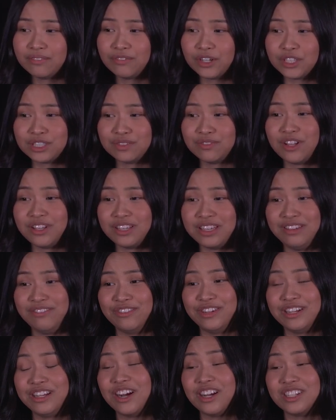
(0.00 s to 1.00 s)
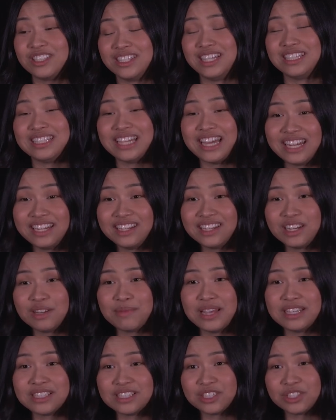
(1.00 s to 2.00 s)
first of all, even got to attend an
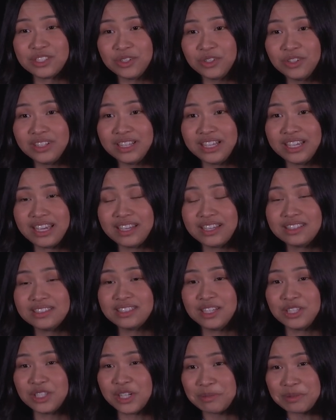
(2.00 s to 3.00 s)
amazing school like St.